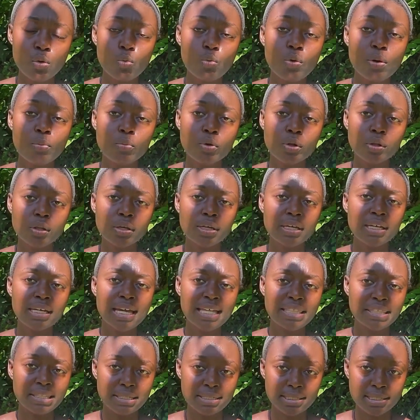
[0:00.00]
when we're
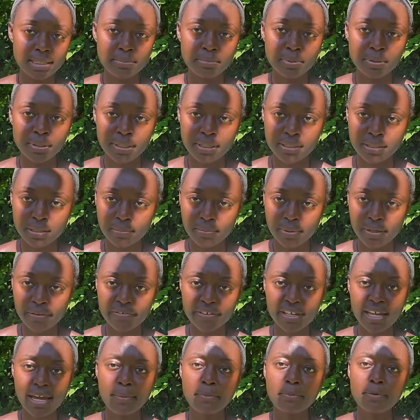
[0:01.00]
looking at the symbolism
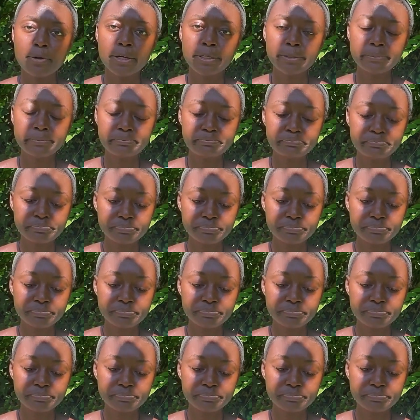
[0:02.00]
of Khepra.